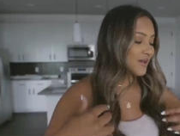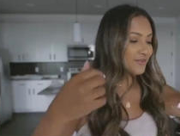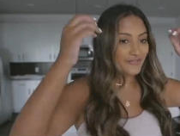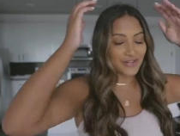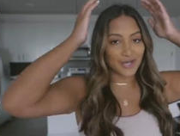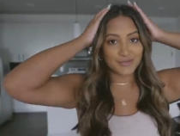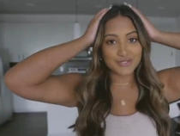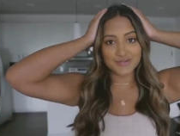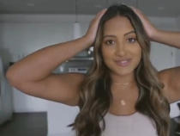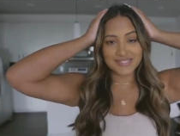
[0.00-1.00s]
I don't even know
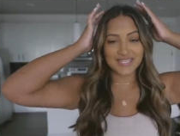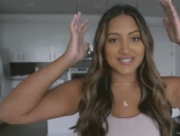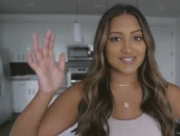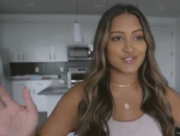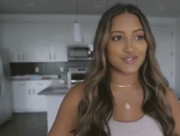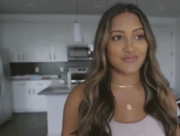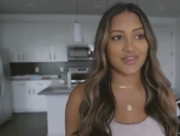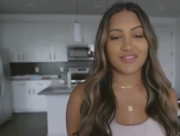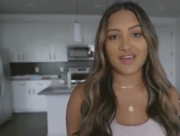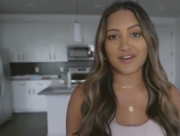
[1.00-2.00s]
June 6th, June
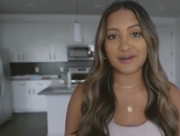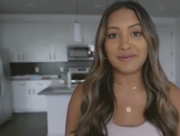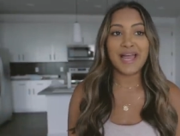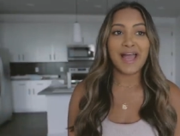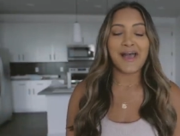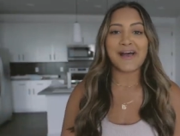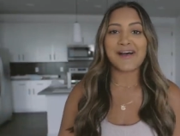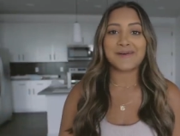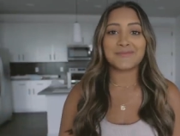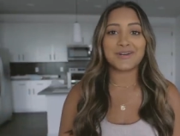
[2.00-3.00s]
5th, I don't know.
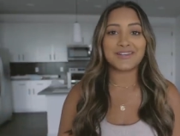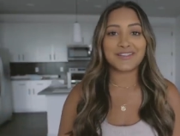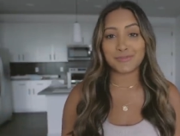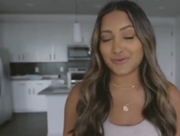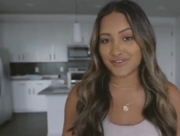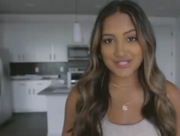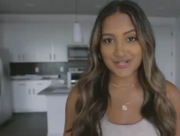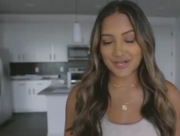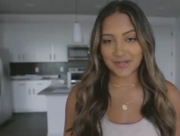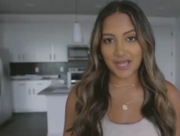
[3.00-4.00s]
Um, the movers
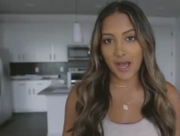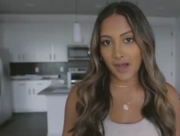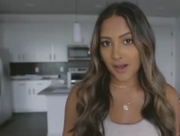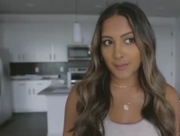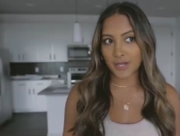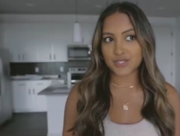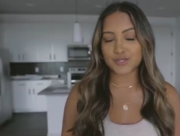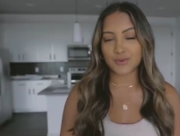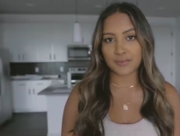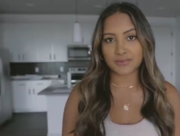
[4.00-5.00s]
are gonna come
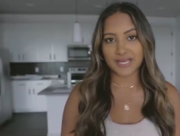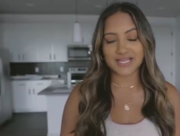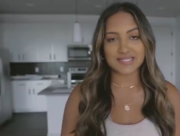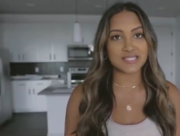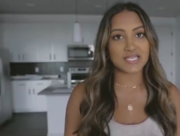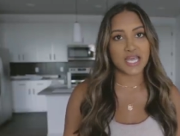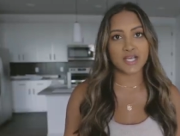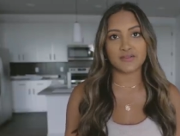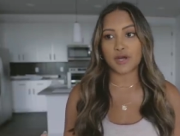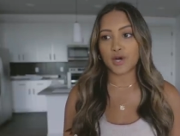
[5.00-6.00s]
to our place and
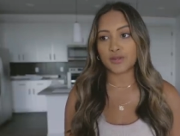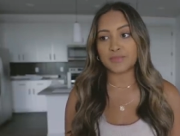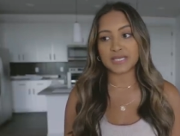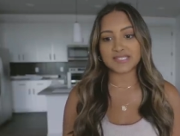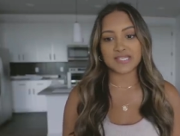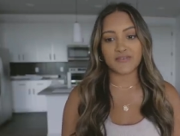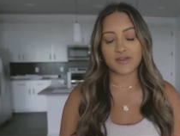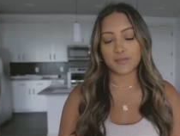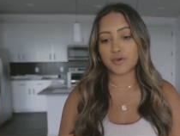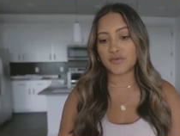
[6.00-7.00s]
take like all the big
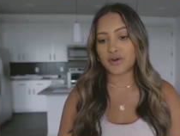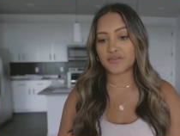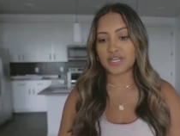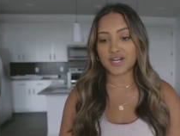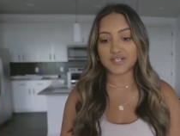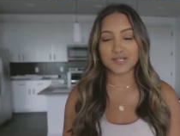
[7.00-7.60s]
stuff and move it over here.